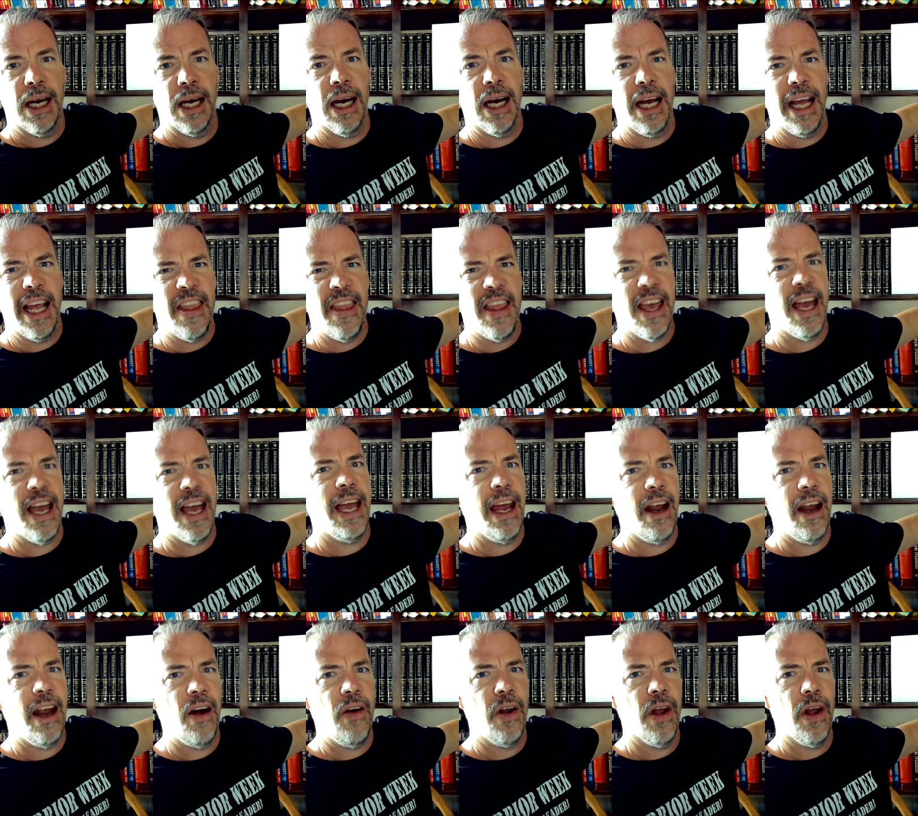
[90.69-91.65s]
in that
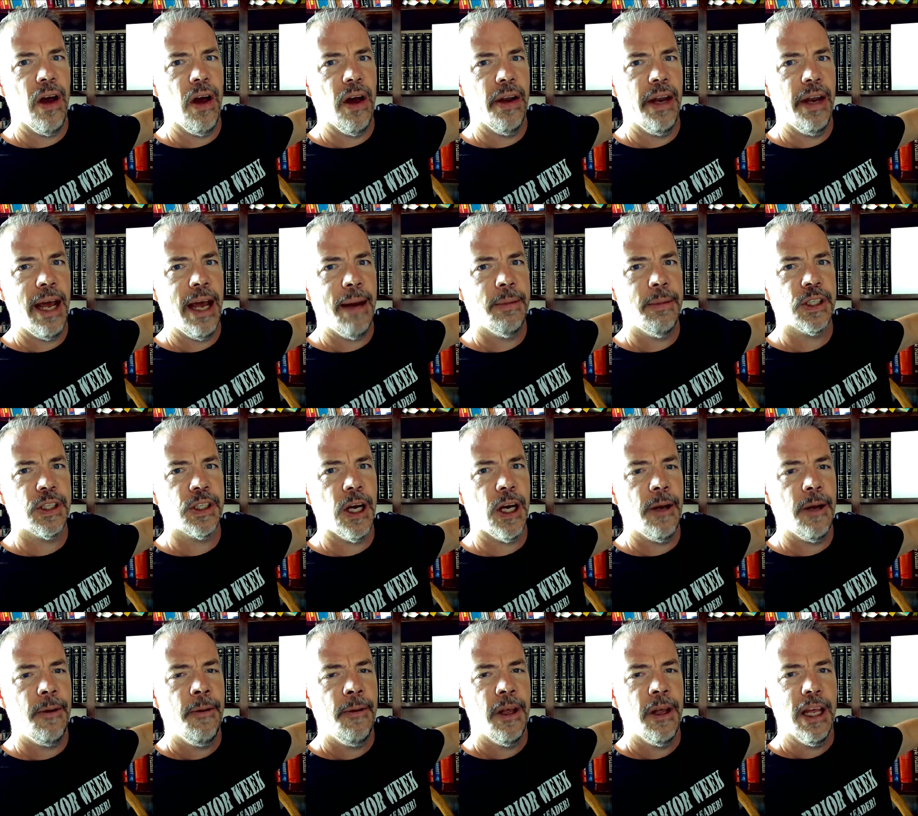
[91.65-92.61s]
area on
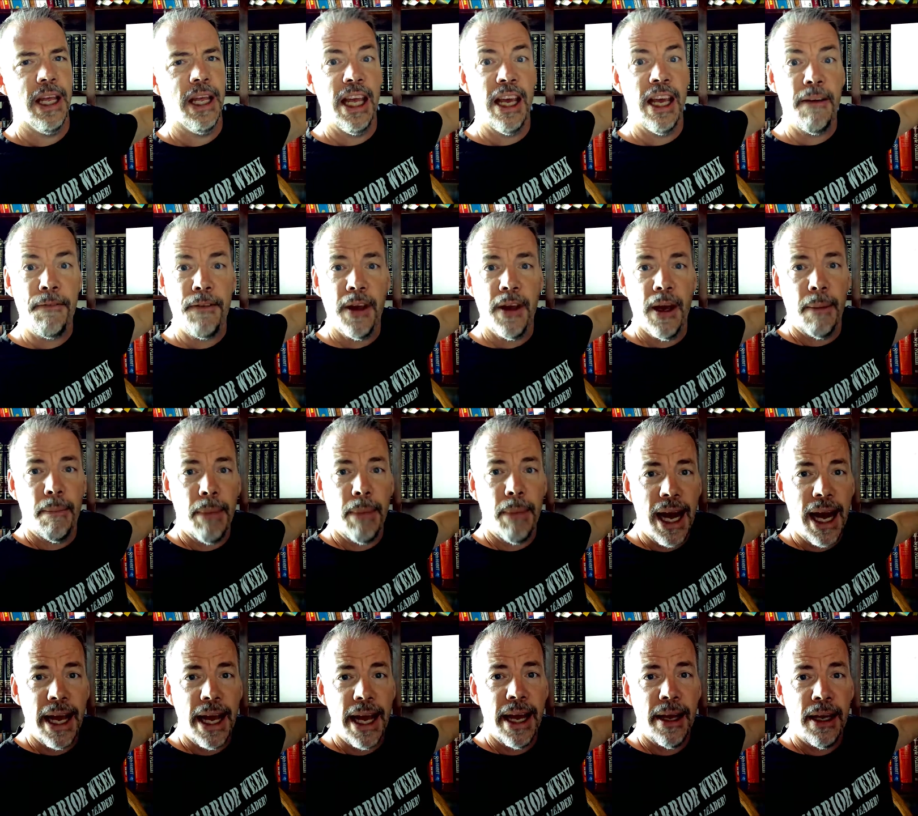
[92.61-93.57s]
Amazon. If you
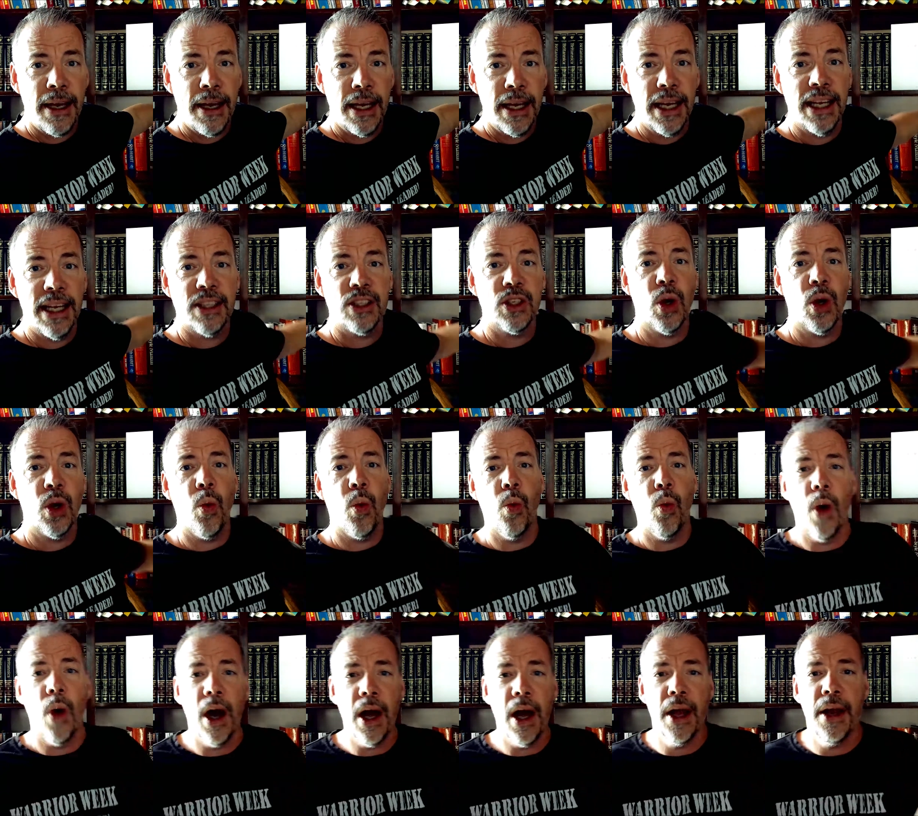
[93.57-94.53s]
buy it, it's a
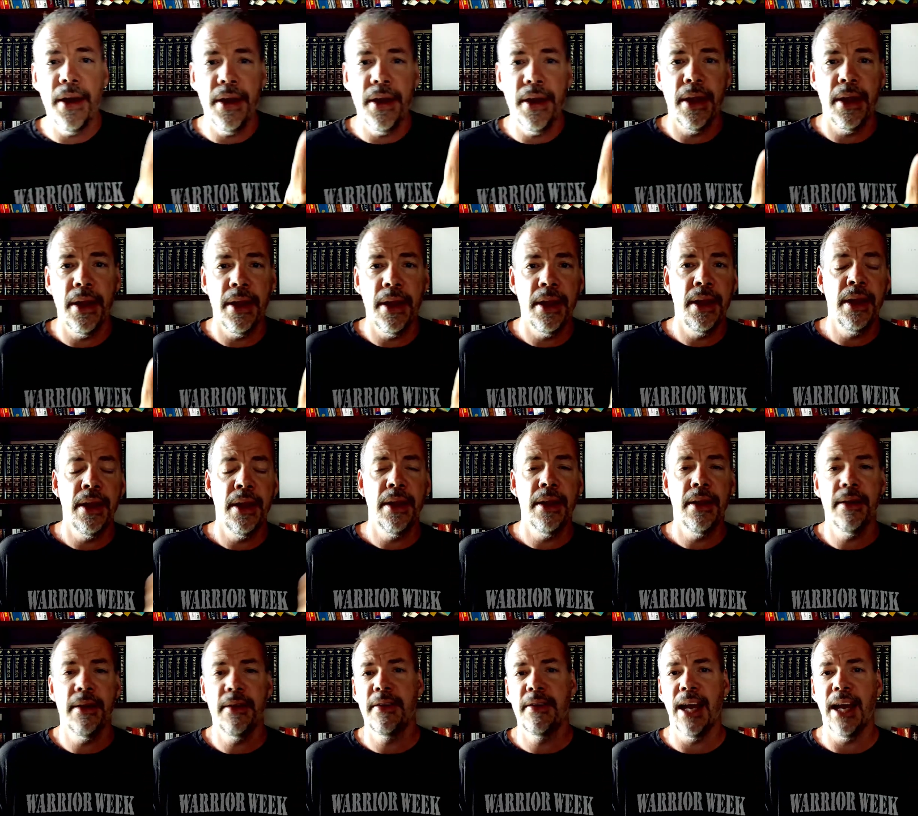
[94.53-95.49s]

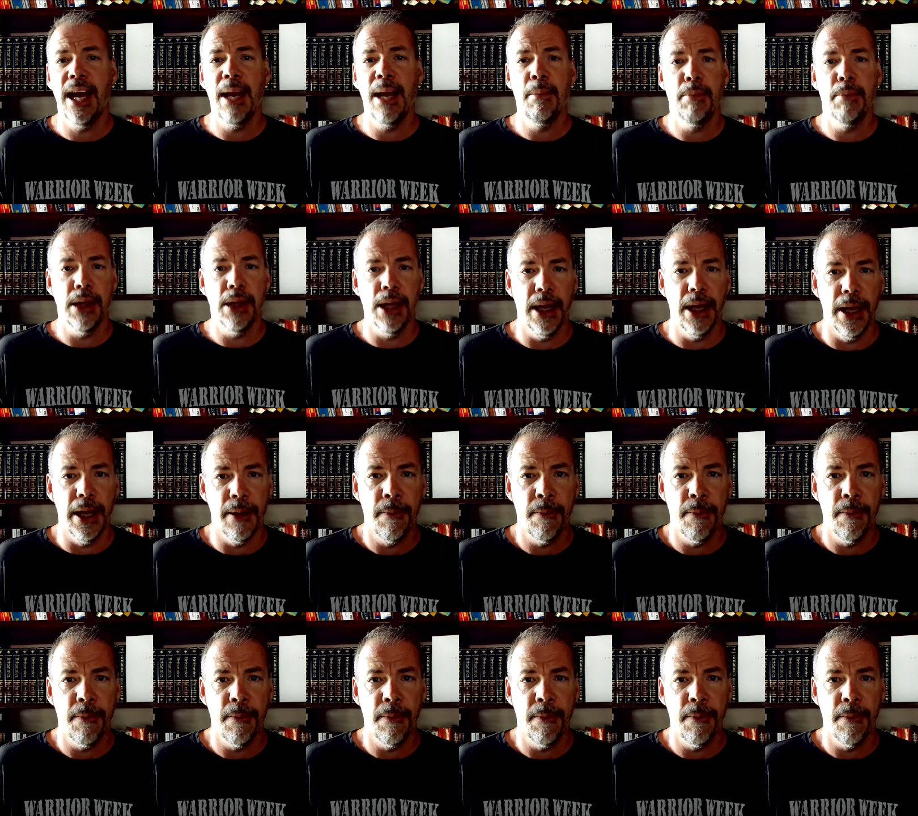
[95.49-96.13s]
one-time play.